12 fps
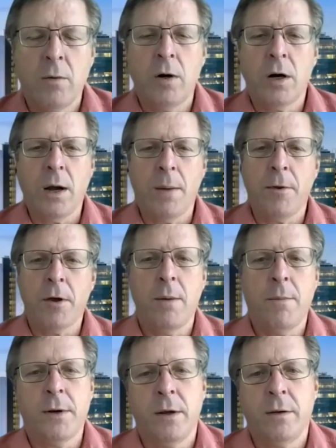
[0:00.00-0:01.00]
were a couple of
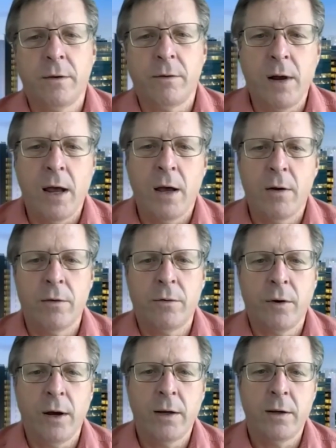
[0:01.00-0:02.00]
companies around
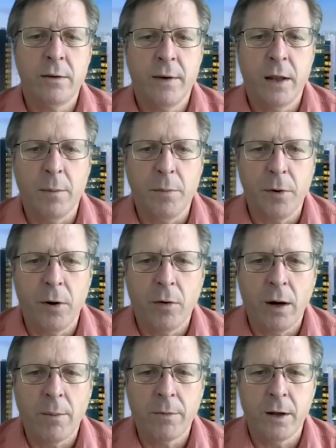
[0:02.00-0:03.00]
trying to develop
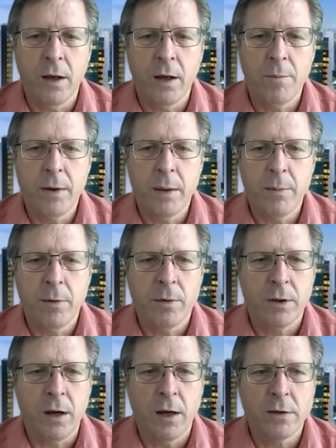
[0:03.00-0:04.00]
programs to help people
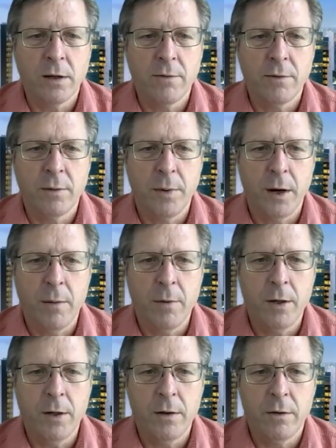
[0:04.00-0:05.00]
with cognitive
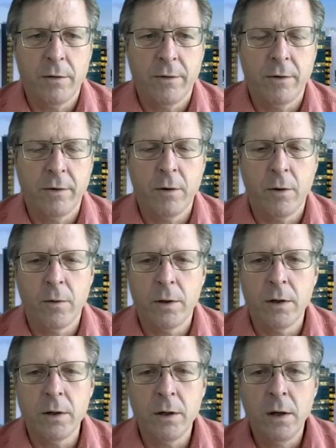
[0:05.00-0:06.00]
impairment, and they're still
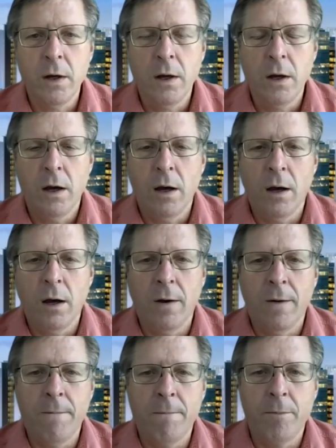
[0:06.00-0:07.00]
going.
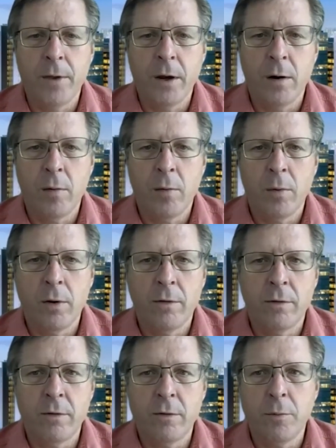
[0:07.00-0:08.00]
Um, there
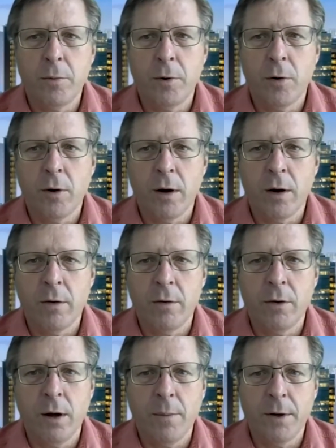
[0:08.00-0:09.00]
was two program
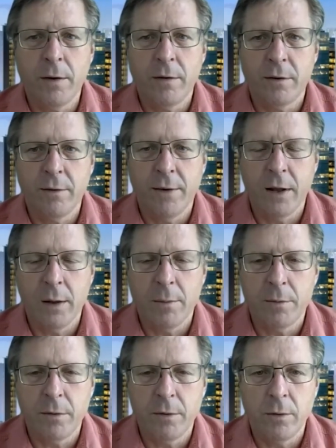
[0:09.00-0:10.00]
two companies
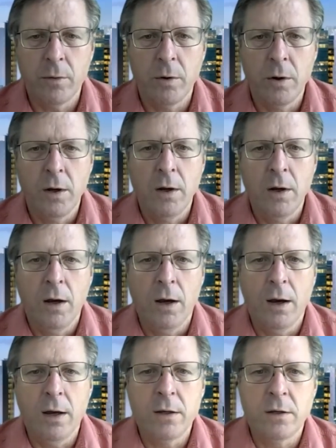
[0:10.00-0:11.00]
developed to
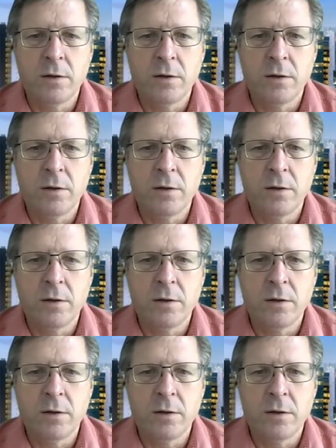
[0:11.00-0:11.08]
uh,